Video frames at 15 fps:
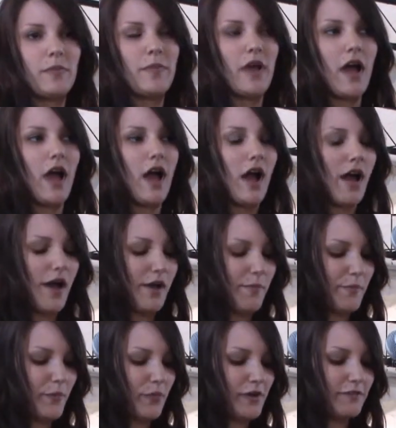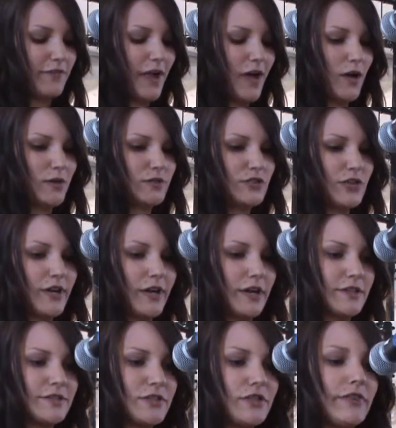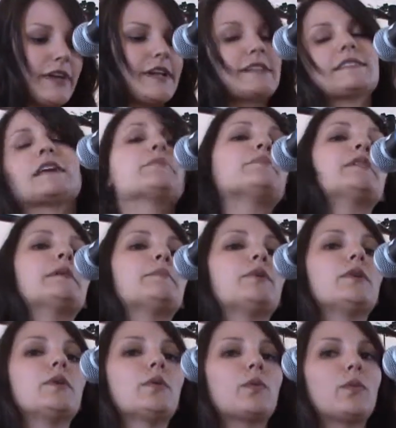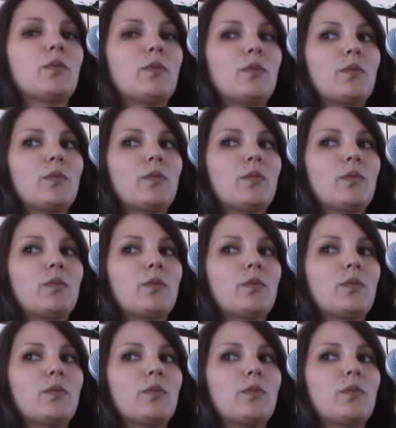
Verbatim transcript: Um, we found our surveys that people